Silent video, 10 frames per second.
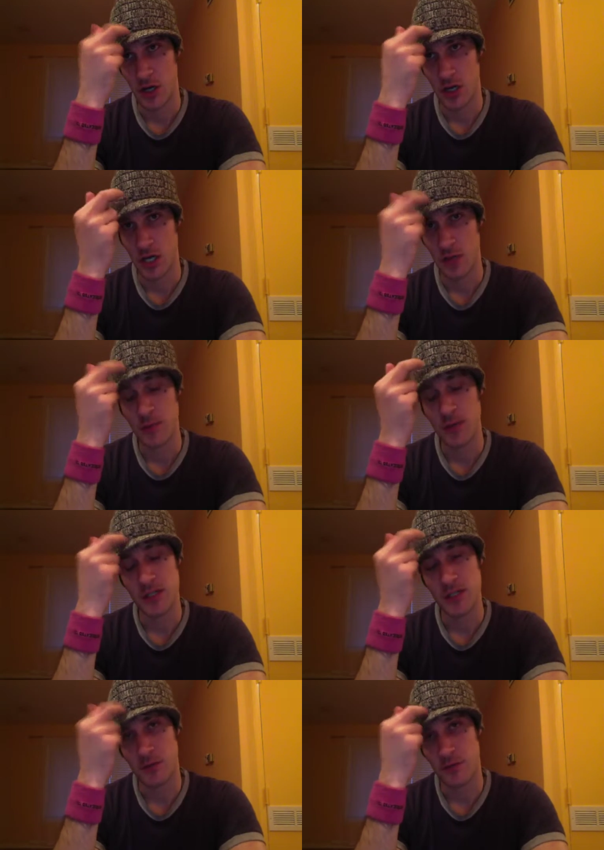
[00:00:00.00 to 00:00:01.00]
keeping
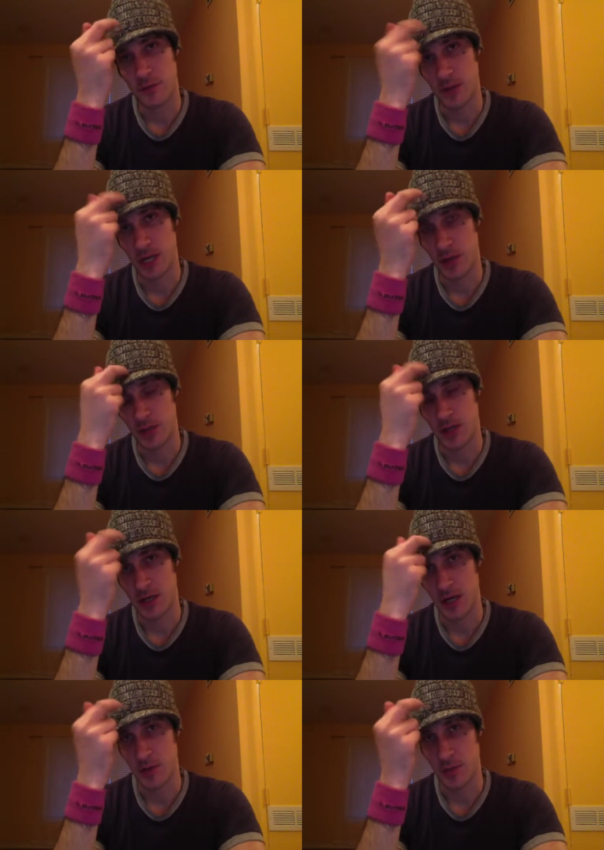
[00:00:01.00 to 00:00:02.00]
myself from being able to
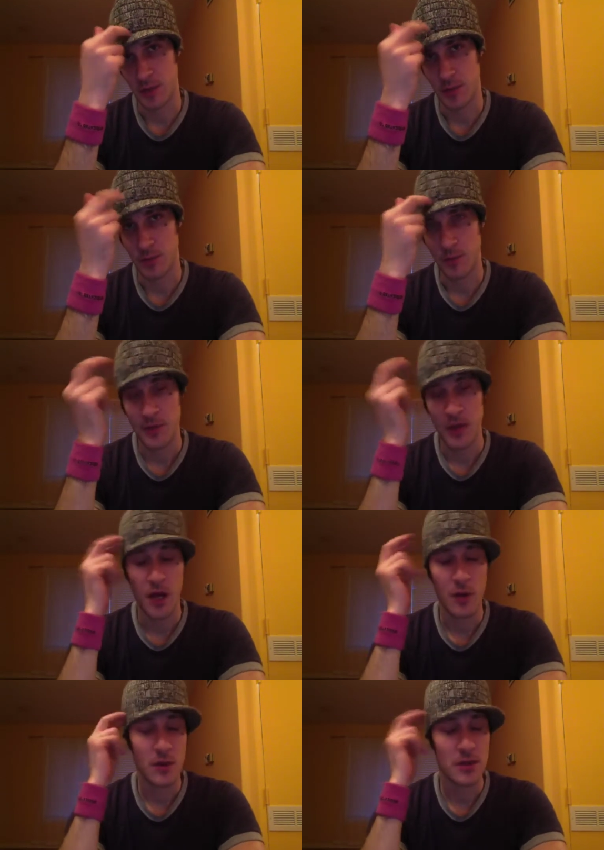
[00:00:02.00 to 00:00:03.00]
connect with people.
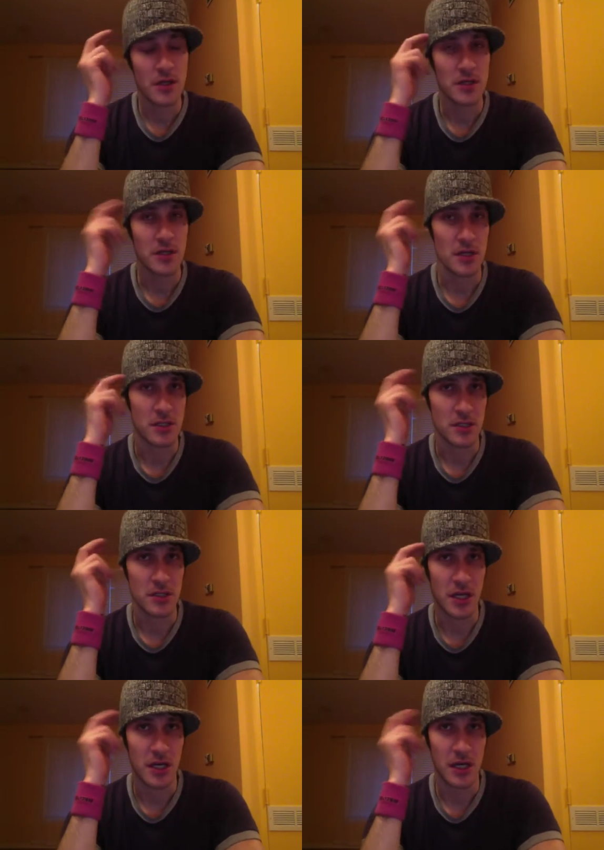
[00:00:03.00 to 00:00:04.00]
And what that does is
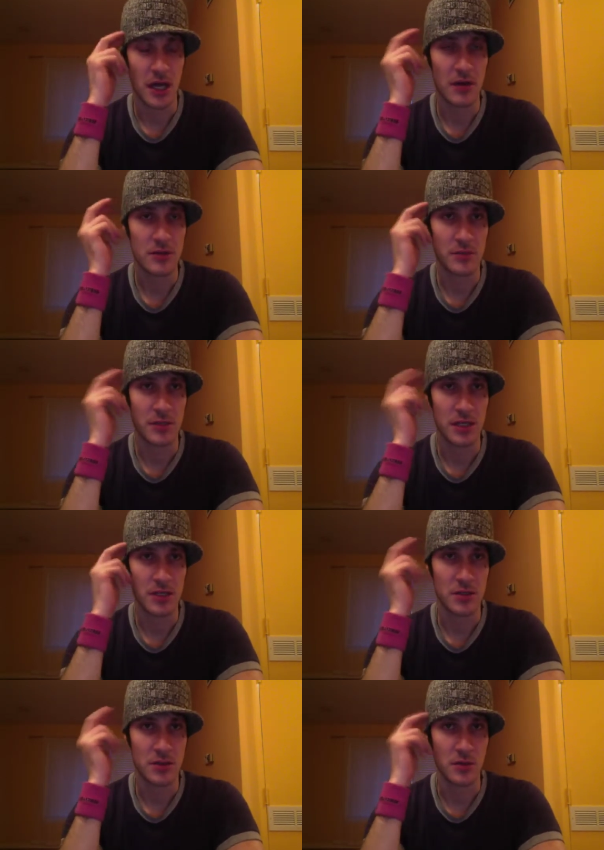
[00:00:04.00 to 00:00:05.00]
that allows me
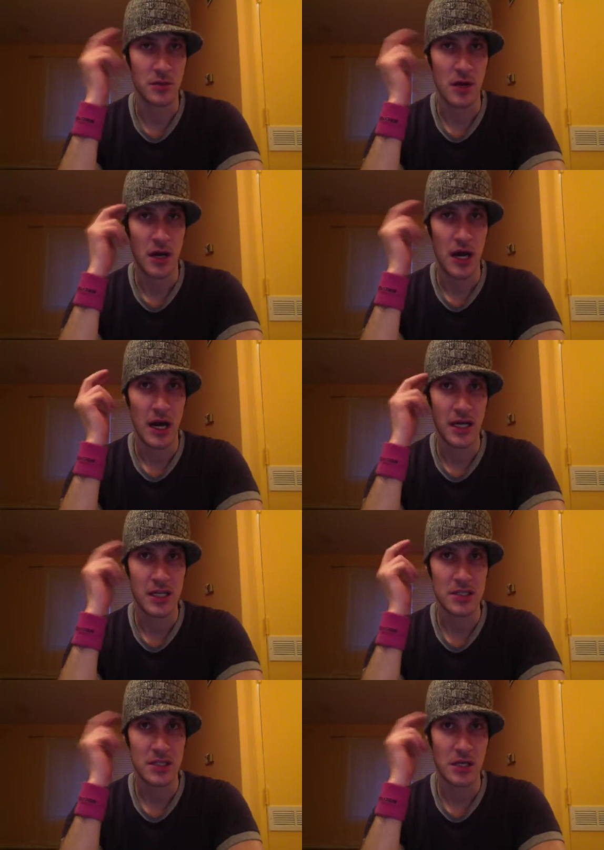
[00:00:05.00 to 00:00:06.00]
to, I
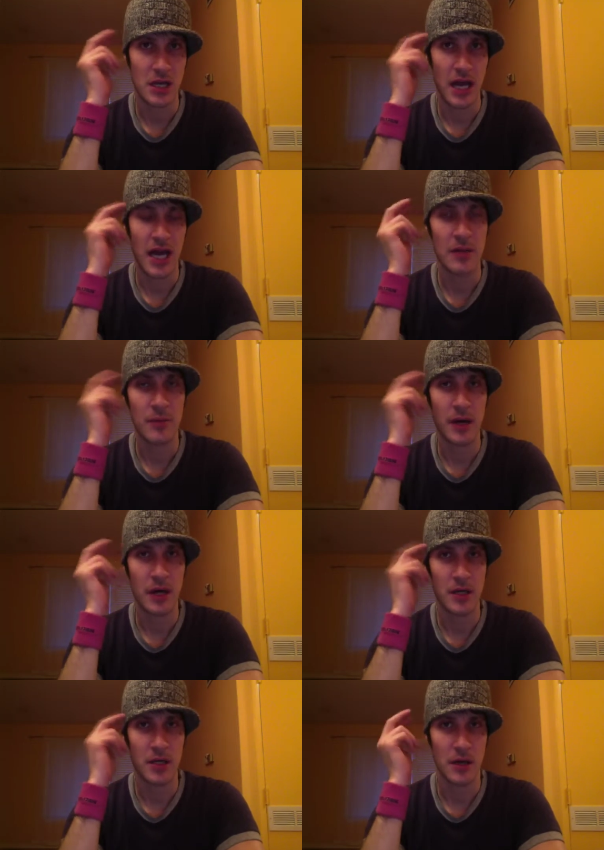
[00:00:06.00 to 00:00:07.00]
guess, hide
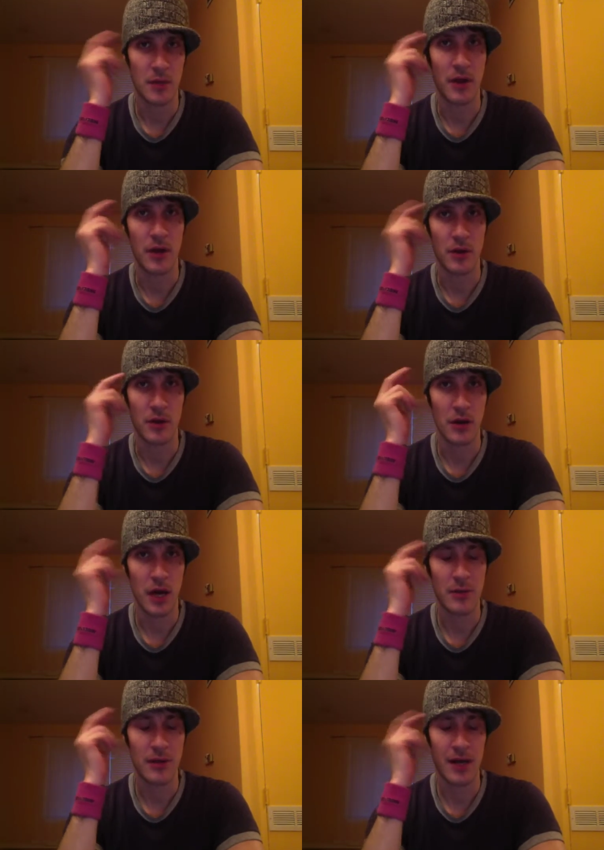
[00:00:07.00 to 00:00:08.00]
behind a barrier,
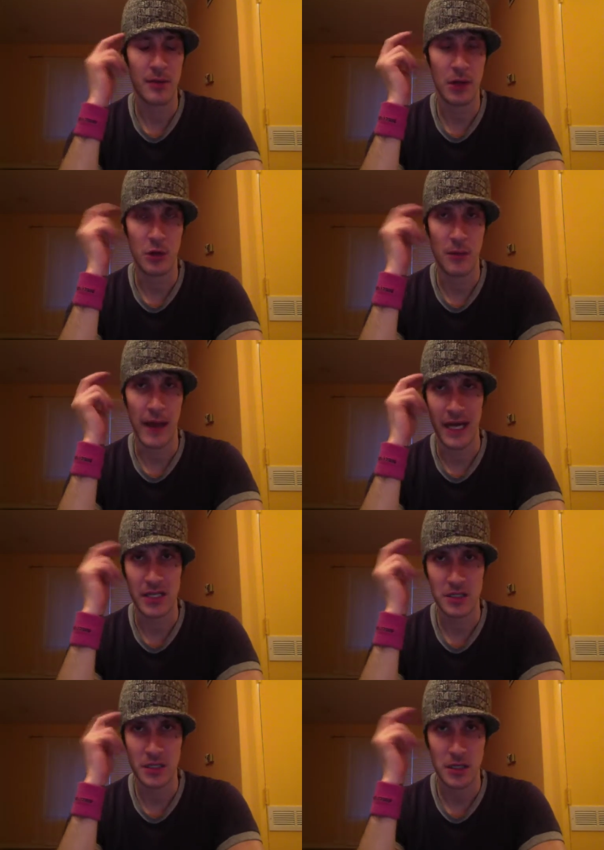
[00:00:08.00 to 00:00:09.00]
hide behind my own
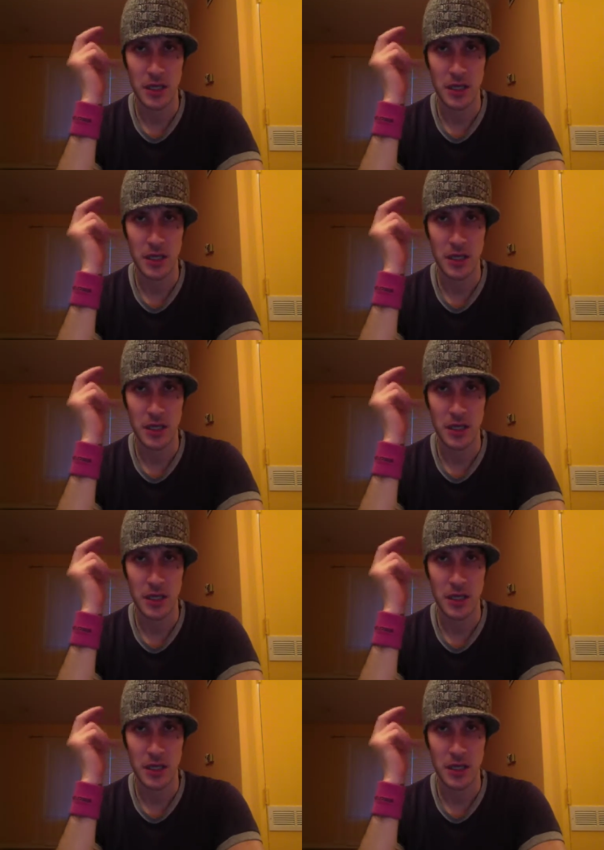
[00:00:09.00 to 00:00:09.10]
mask,